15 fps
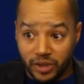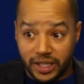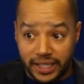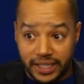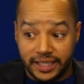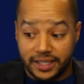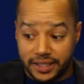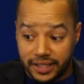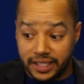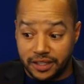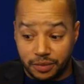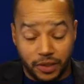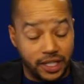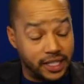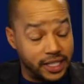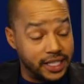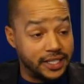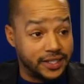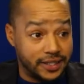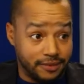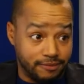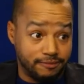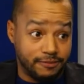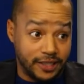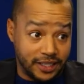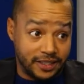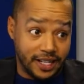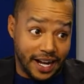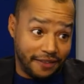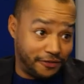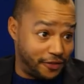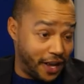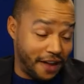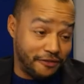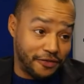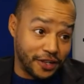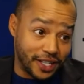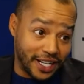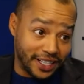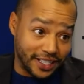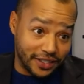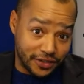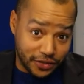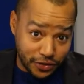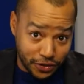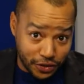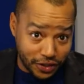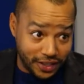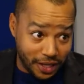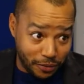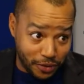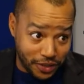It's what it is, and I feel like it's good that we're